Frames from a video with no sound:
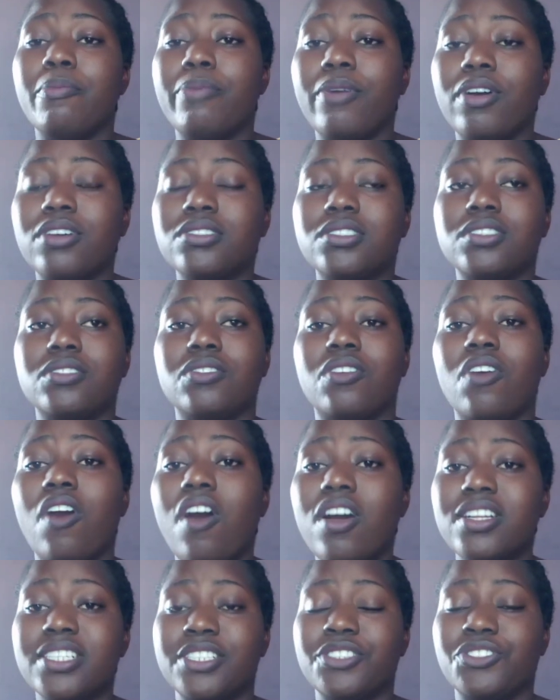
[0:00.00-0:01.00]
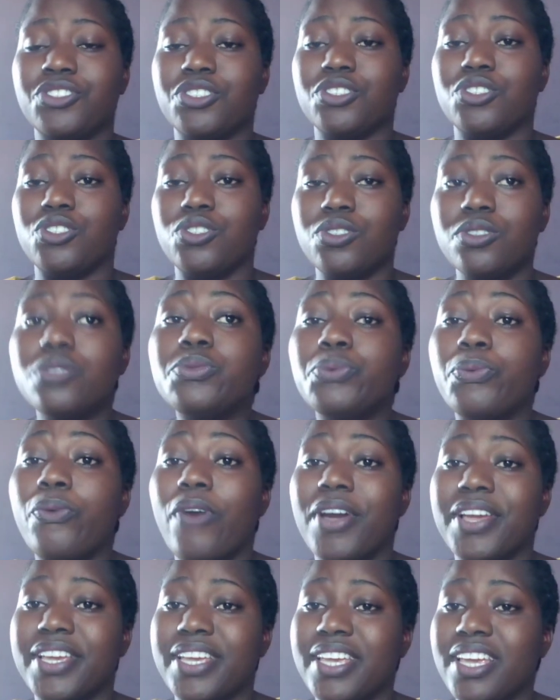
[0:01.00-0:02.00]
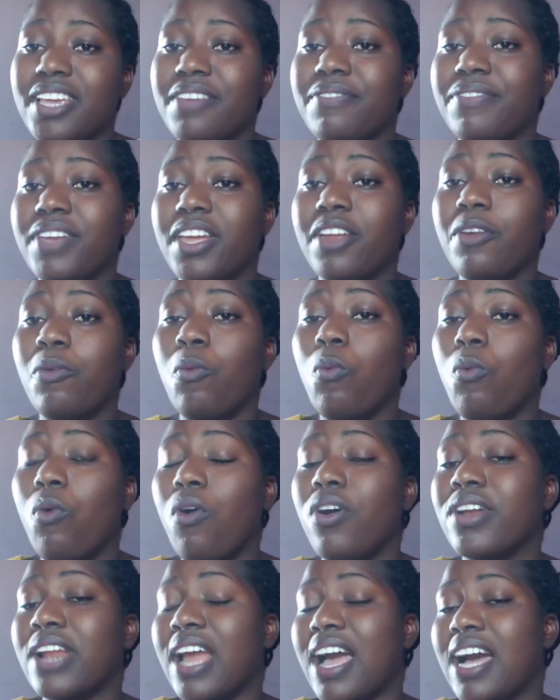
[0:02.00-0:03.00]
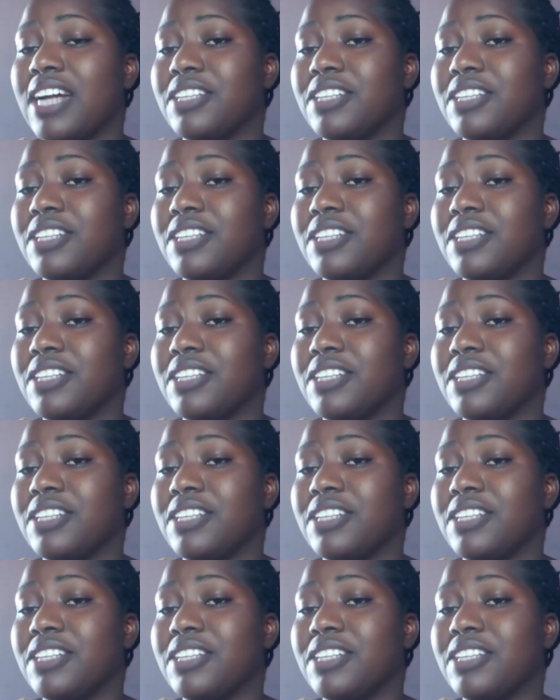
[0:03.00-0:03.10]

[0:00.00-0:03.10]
but God introduced forgiving one